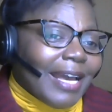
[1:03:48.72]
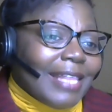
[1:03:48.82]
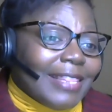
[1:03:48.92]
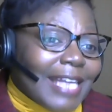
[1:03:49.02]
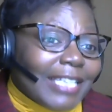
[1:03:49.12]

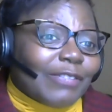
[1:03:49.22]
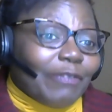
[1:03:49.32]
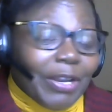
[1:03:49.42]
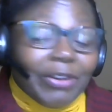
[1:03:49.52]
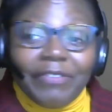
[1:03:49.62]
And that's
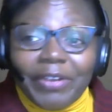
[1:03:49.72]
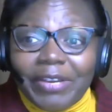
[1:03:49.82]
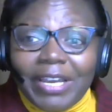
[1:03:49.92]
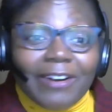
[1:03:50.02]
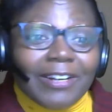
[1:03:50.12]
very,
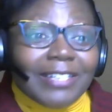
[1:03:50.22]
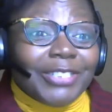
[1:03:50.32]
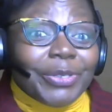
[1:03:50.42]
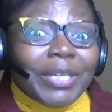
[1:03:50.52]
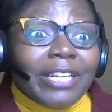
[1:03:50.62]
very hard
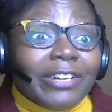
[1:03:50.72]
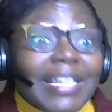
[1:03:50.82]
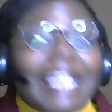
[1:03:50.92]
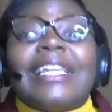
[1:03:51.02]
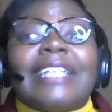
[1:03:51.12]
to hear
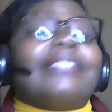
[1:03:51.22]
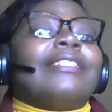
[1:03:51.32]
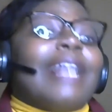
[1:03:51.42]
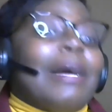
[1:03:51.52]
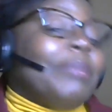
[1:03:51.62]
that that's
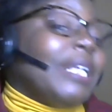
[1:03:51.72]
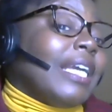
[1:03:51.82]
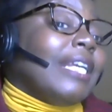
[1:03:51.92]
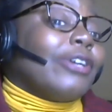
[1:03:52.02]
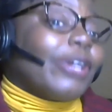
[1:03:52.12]
still happening
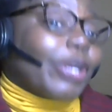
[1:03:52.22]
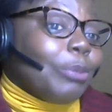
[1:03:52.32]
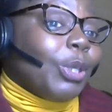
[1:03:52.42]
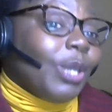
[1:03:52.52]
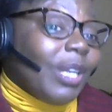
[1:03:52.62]
in our
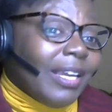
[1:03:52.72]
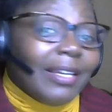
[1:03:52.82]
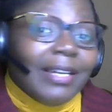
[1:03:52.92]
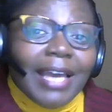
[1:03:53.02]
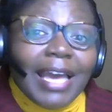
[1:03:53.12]
community.
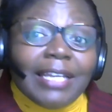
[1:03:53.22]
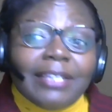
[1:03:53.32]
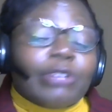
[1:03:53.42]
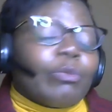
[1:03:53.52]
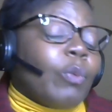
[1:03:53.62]
And
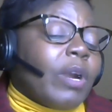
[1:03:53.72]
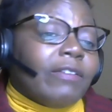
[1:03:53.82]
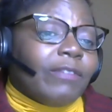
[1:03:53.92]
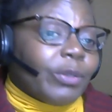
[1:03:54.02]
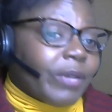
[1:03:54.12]
there are
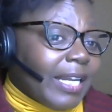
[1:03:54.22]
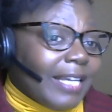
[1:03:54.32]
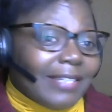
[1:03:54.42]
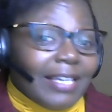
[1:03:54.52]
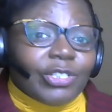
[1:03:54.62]
wonderful
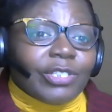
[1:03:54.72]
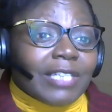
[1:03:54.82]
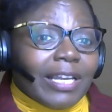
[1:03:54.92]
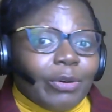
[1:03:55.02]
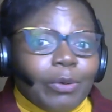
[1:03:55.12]
organizations
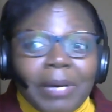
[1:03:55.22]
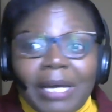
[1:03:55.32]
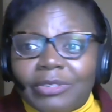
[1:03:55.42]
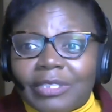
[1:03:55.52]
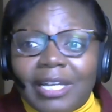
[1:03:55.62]
like Hope
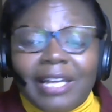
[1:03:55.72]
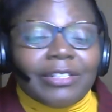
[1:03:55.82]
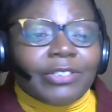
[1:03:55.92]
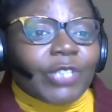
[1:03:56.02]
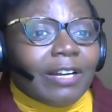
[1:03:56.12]
House and
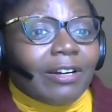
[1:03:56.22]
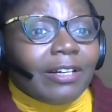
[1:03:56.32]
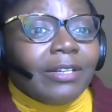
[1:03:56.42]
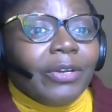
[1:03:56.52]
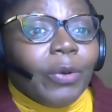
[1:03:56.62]
others that
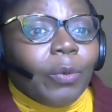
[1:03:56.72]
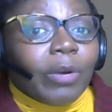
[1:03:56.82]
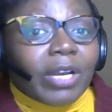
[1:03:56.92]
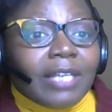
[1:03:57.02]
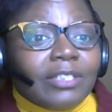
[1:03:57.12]
are
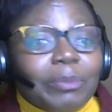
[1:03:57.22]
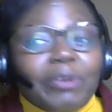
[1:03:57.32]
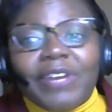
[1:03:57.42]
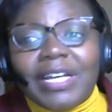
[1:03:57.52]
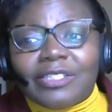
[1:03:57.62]
working to
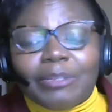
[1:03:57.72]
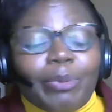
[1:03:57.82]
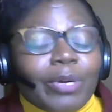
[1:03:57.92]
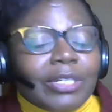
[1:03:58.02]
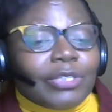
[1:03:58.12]
provide
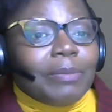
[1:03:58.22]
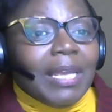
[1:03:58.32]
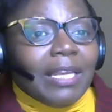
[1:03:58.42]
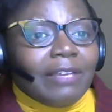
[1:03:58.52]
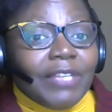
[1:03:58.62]
support to
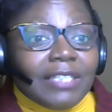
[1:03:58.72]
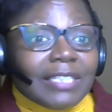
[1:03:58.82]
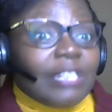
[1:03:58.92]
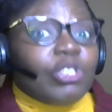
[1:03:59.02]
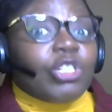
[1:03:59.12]
many of these
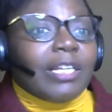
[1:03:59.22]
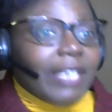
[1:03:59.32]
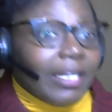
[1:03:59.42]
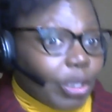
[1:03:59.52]
and Shelldale